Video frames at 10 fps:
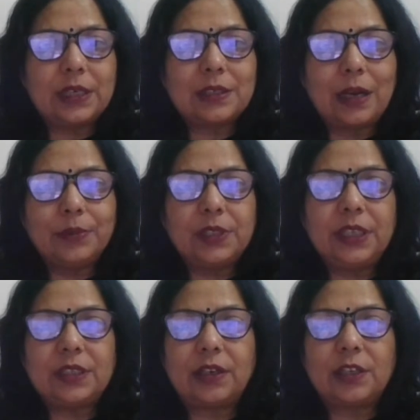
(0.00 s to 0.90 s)
Some
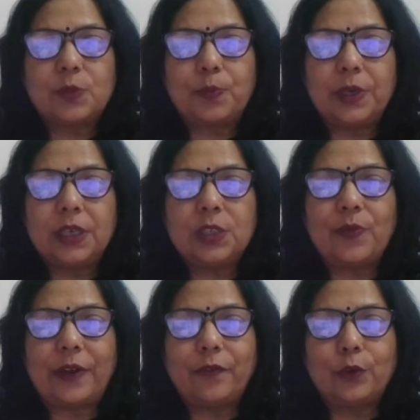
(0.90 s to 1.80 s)
seeds are dispersed
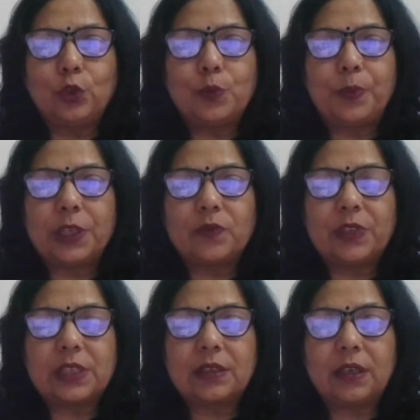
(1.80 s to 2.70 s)
when fruits burst
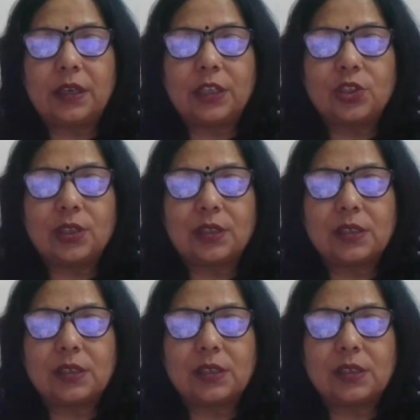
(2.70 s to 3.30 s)
with certain jerks.